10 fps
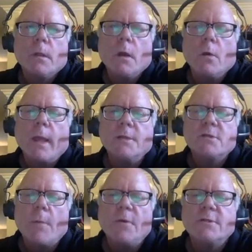Okay,
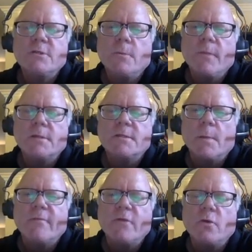so I'm going to assume that
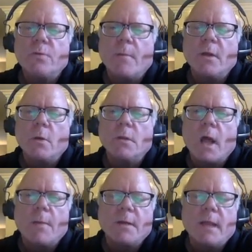some of you probably know a
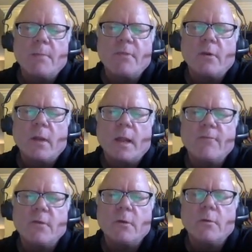lot about game theory, and
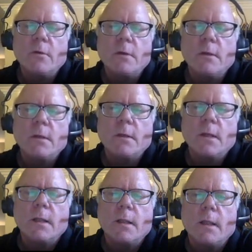if you don't,
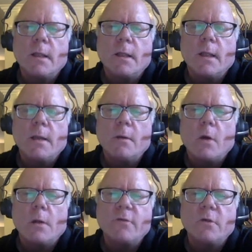and
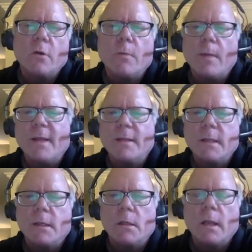all of you know maybe a
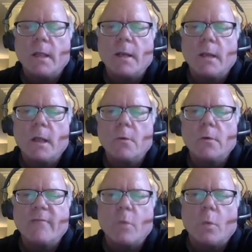little, and we'll
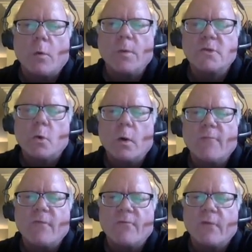give a whirlwind tour,
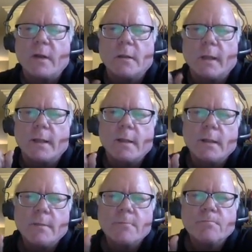and feel free to like
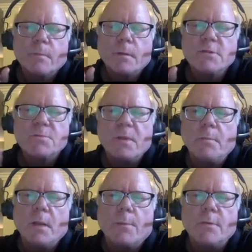speed
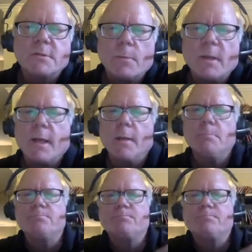me up or slow me down.